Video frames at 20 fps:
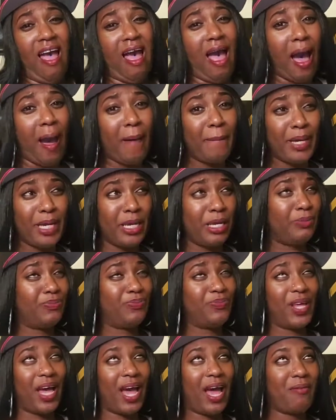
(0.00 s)

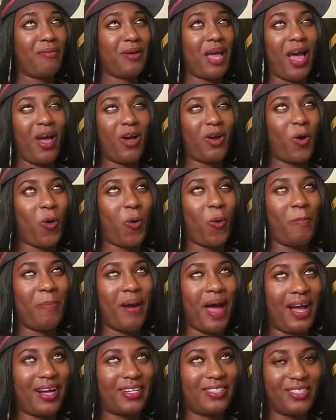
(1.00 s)
I'll go
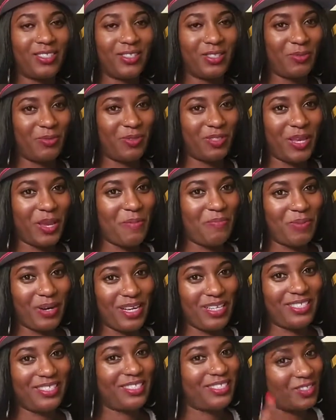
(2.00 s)
back to the same
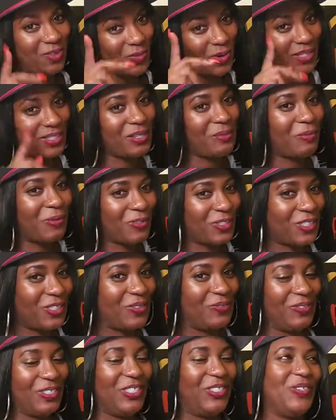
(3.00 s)
places, the ones I'm gonna
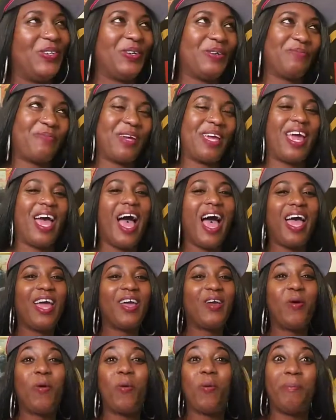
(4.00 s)
share with you in a bit. I
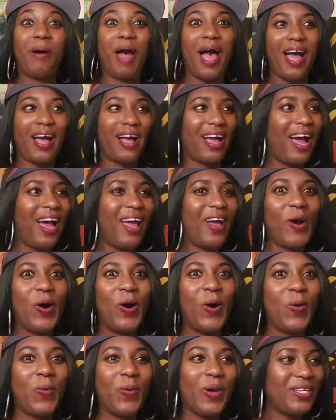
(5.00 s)
go back. I
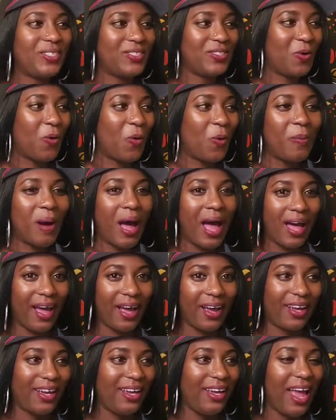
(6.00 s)
always go
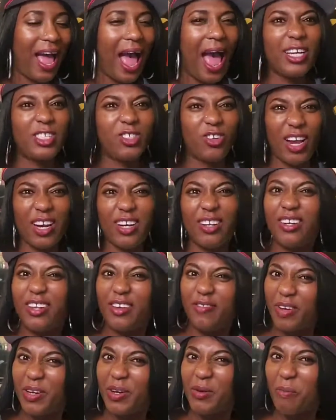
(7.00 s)
back. I try to
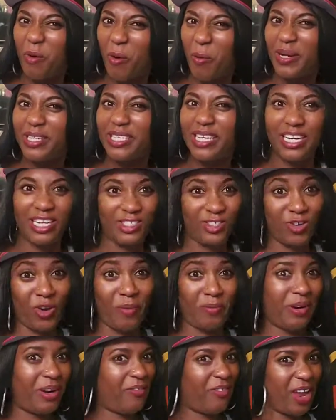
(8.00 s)
live in the moment and enjoy,
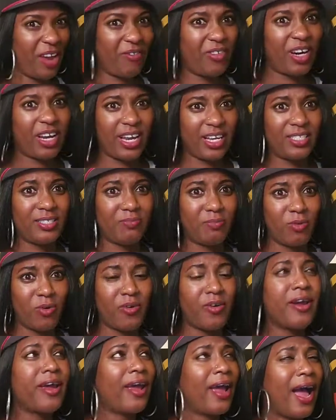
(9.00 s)
but if ever it gets
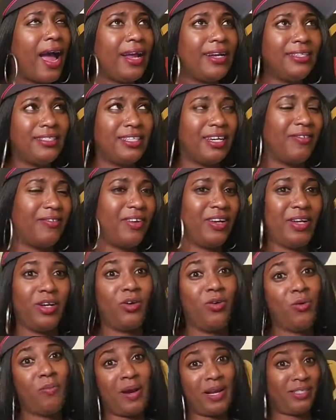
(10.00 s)
boring, I definitely
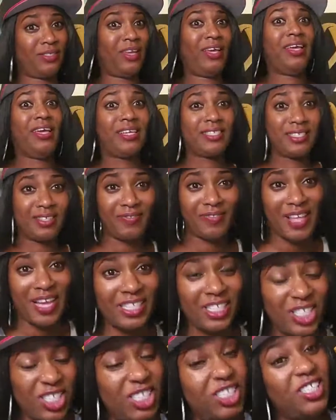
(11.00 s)
go back. So I guess if
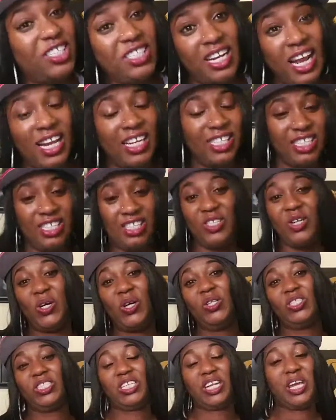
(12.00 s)
that's cheating, I cheat
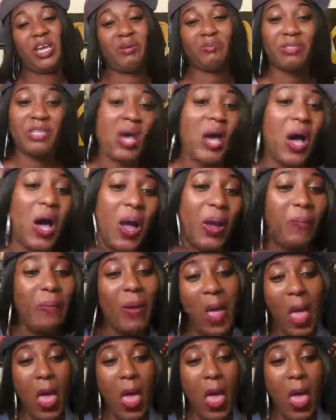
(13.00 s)
all the damn time.